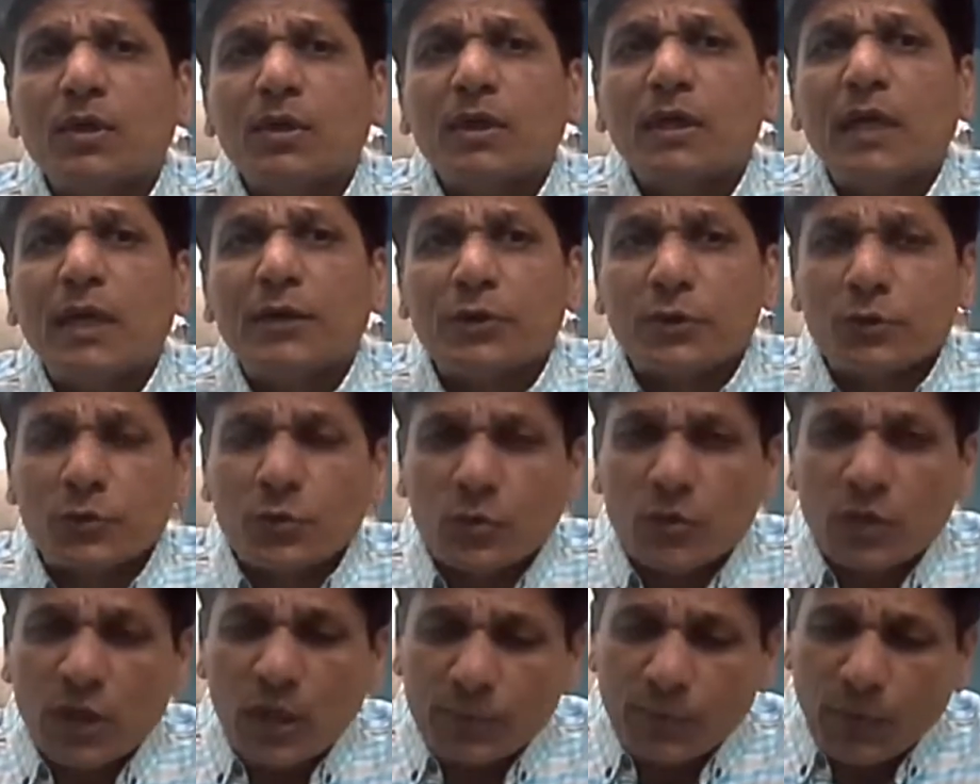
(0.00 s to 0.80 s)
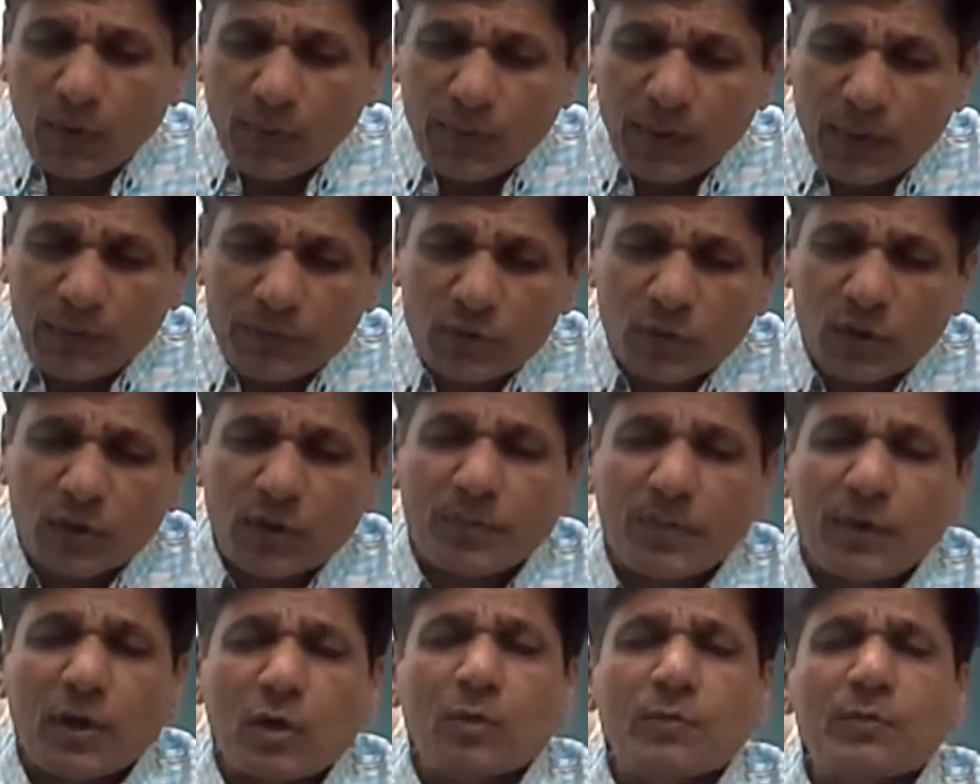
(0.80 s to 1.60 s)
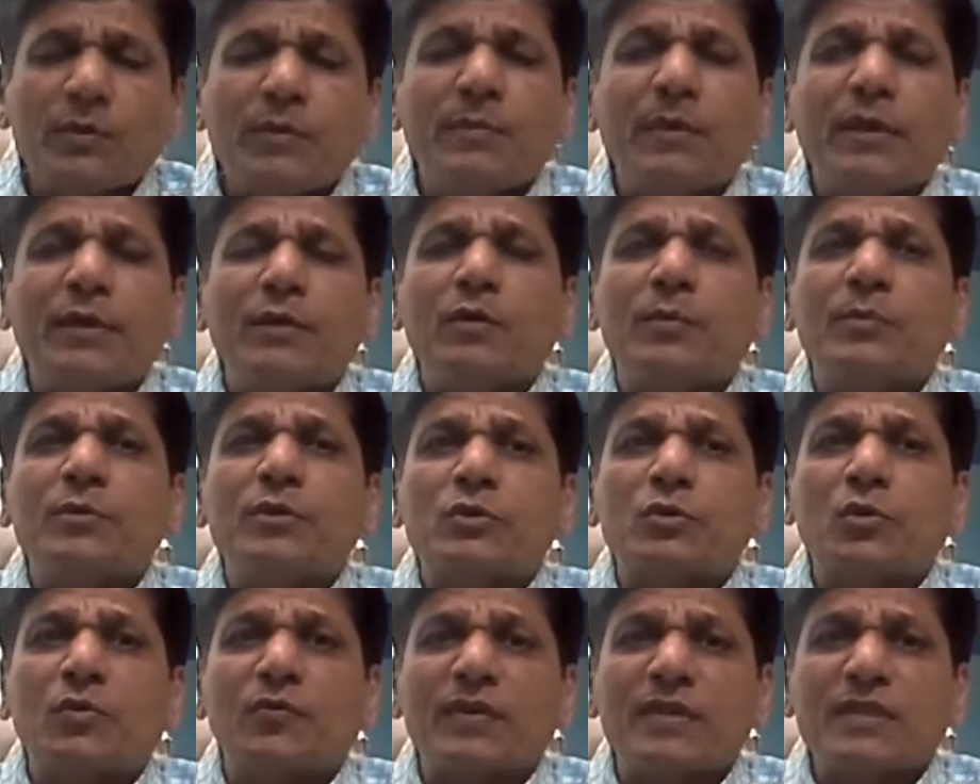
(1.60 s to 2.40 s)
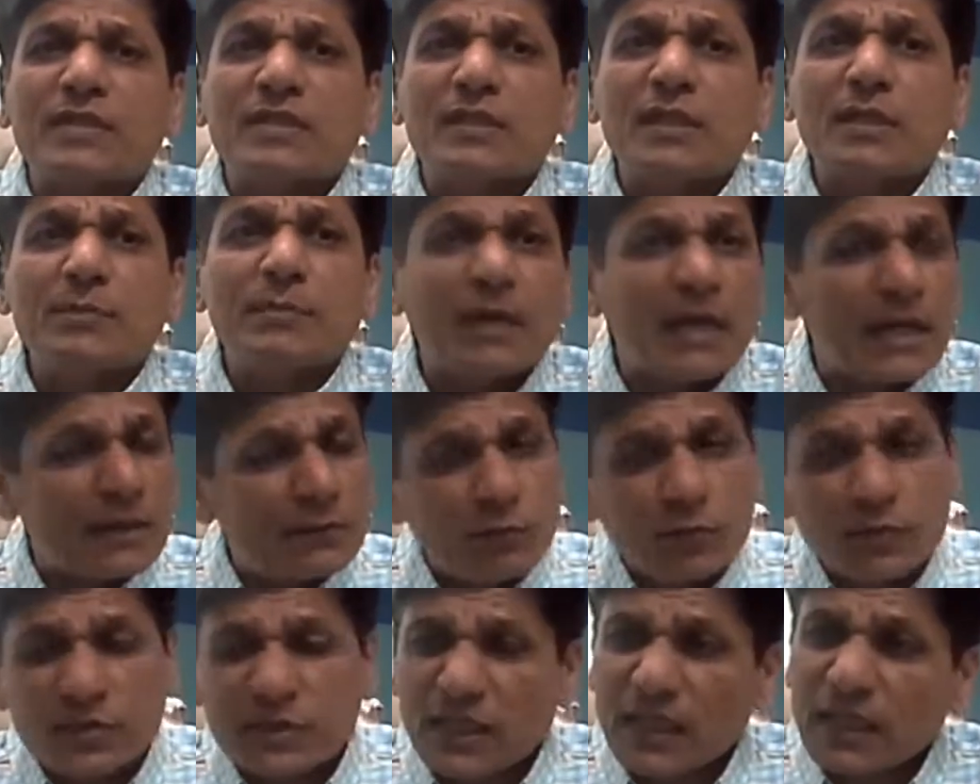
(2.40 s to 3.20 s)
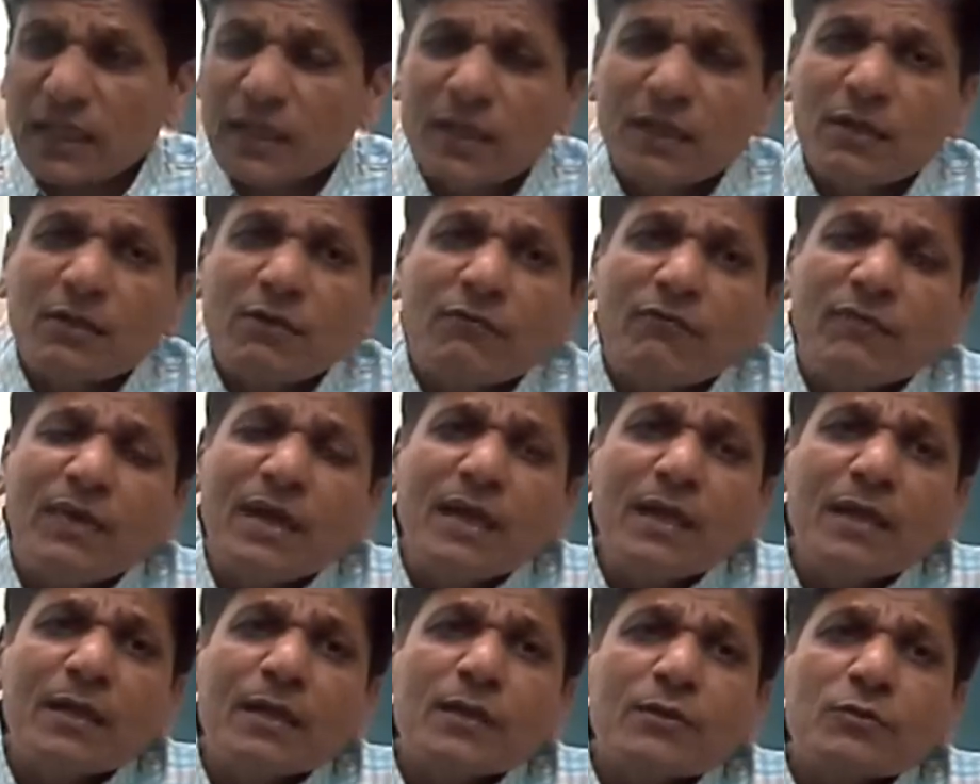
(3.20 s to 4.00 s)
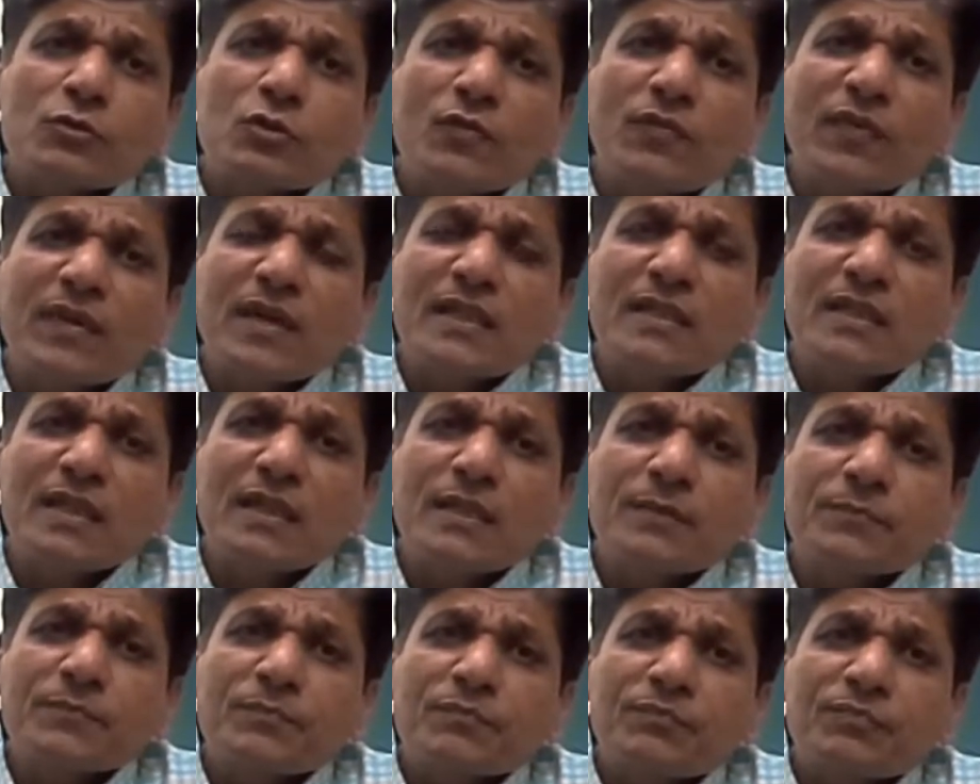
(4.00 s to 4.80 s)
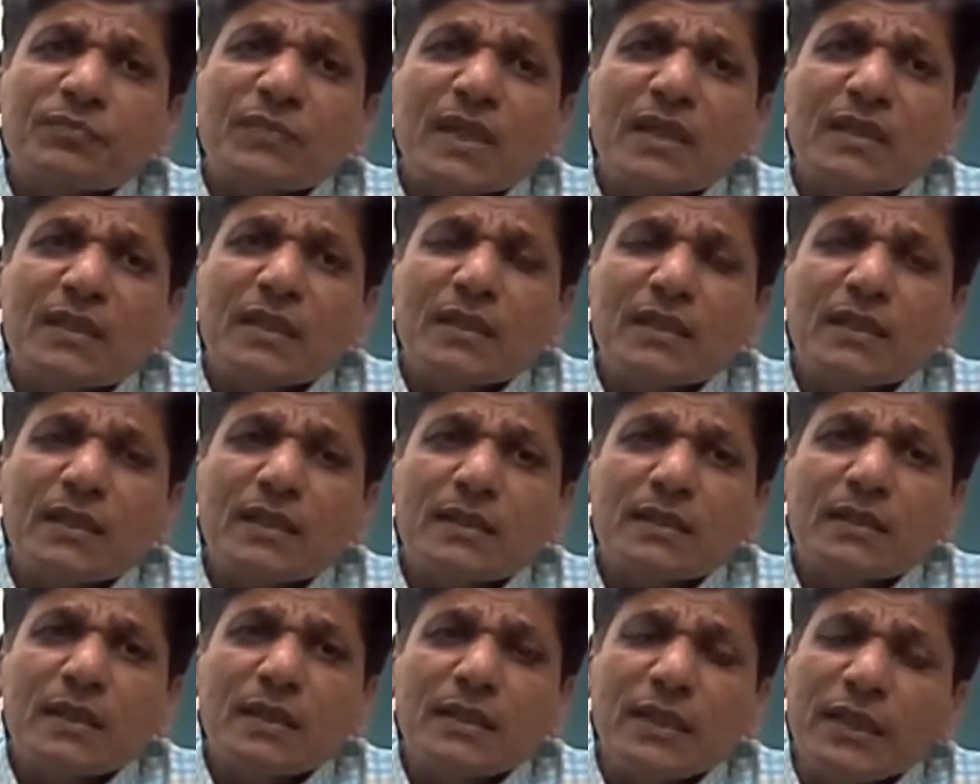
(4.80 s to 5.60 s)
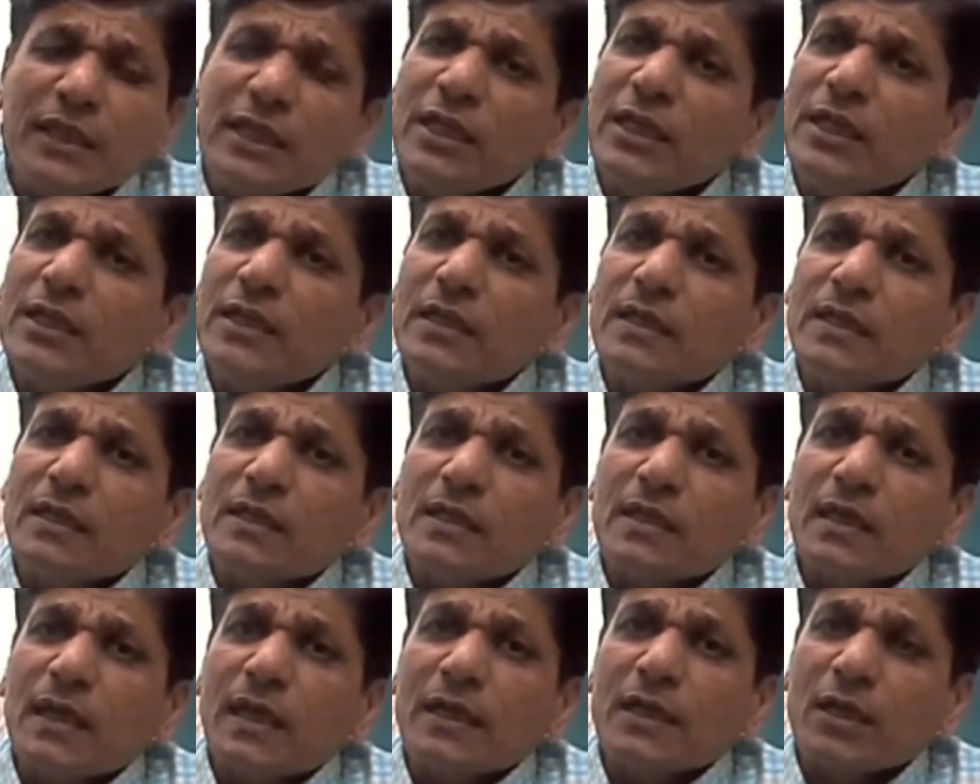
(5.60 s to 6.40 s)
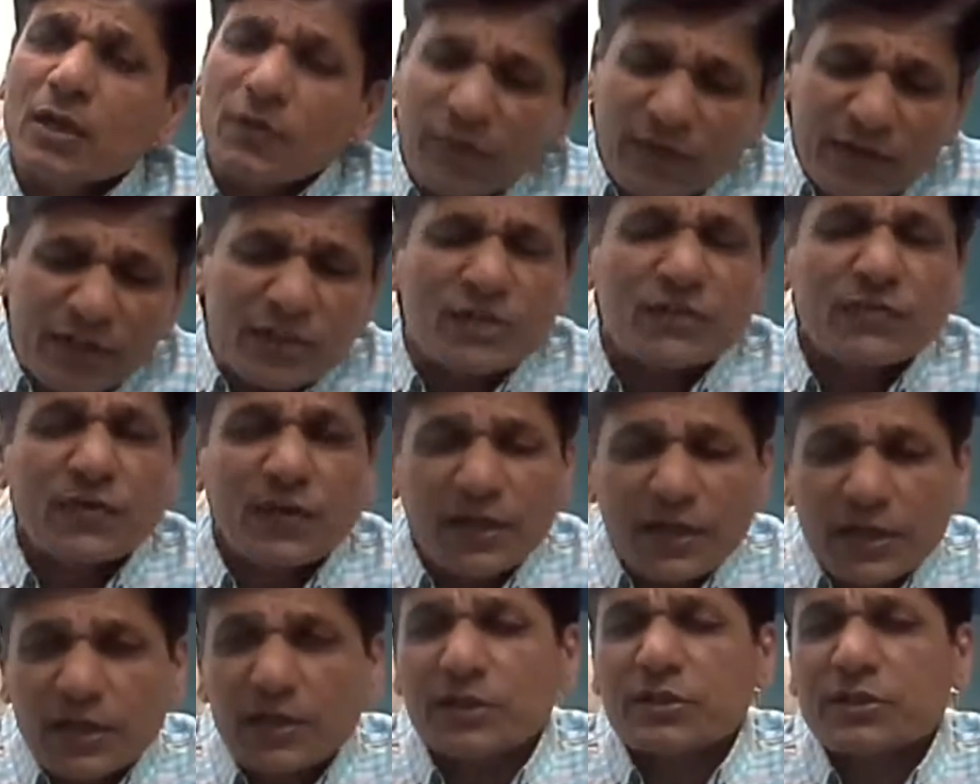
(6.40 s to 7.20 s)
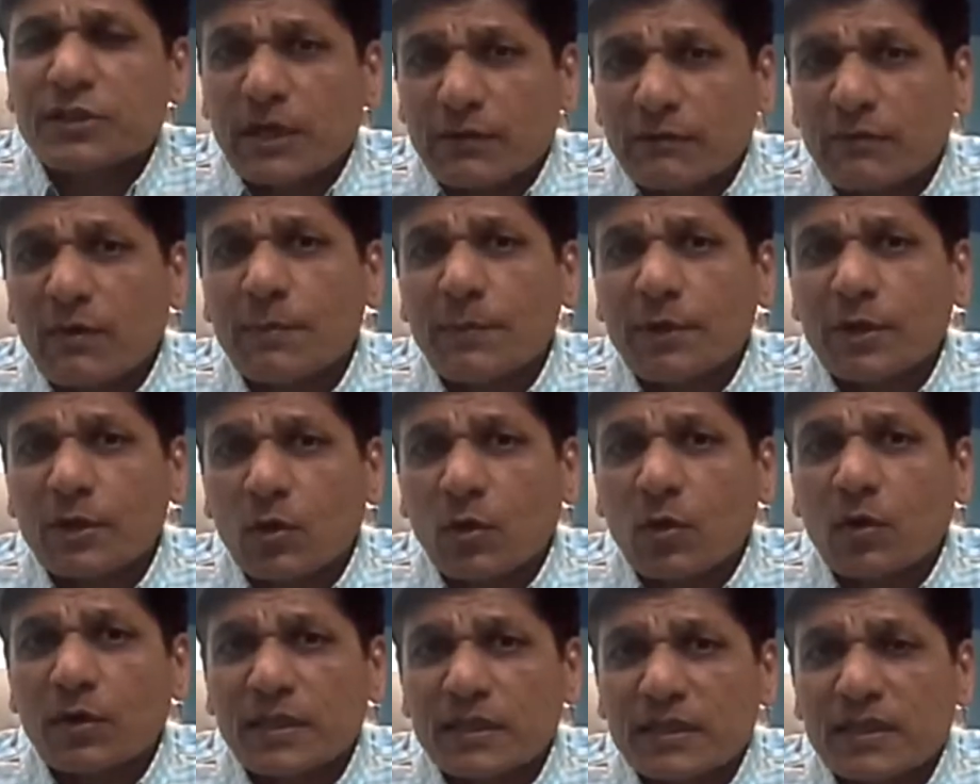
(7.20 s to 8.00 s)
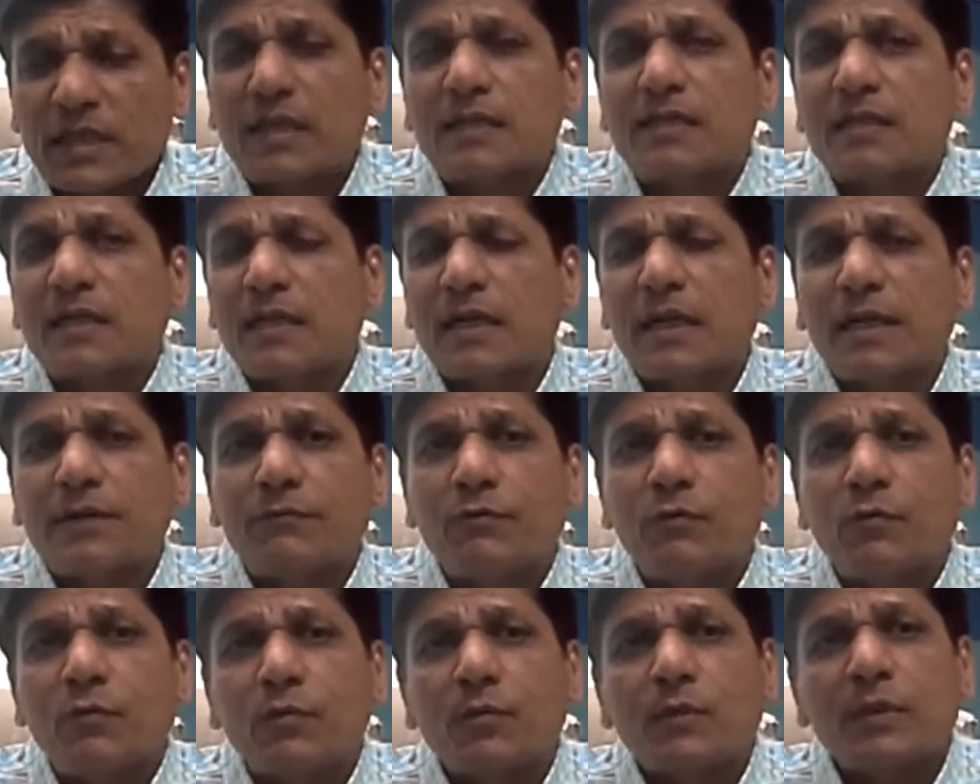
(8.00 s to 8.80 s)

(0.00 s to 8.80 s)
attitudinal problems on the part of many of the sovereign states. But I would say, well, so far as the need and quest for international environment court is concerned, I would